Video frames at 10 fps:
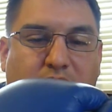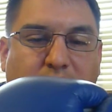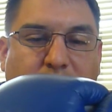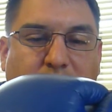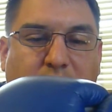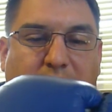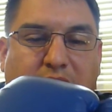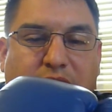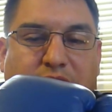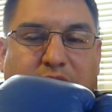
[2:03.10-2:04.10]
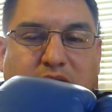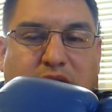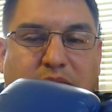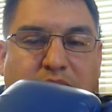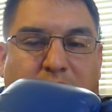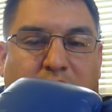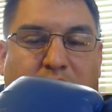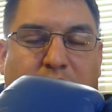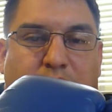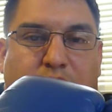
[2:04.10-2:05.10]
when you make a fist, it
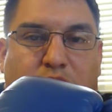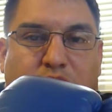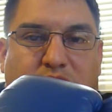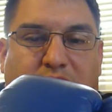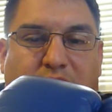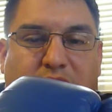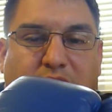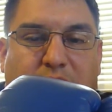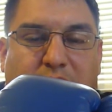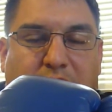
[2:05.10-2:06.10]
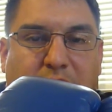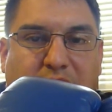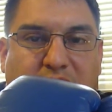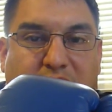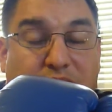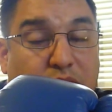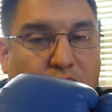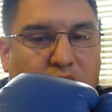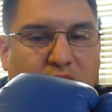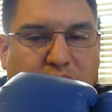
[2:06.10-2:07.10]
pulls in the thumb and makes it even
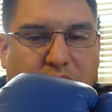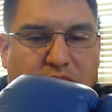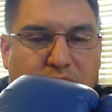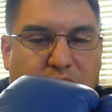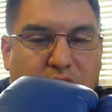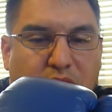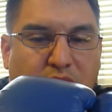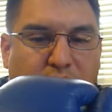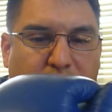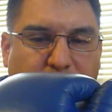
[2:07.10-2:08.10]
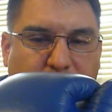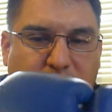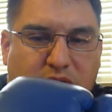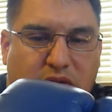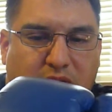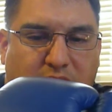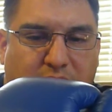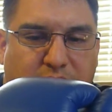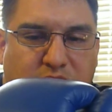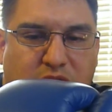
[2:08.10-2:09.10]
more uncomfortable. So
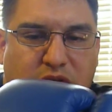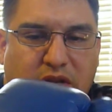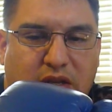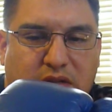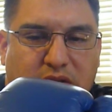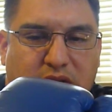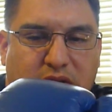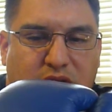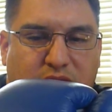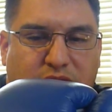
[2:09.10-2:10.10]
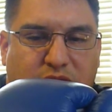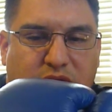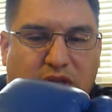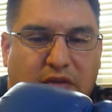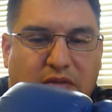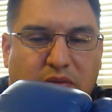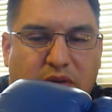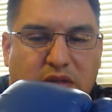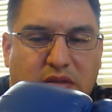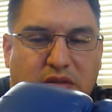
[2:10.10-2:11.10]
I'm sure that it's for safety
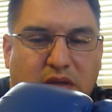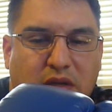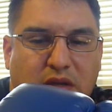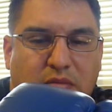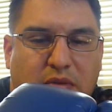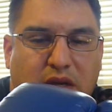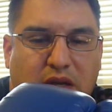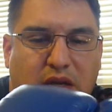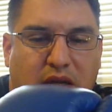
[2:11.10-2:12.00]
reasons, but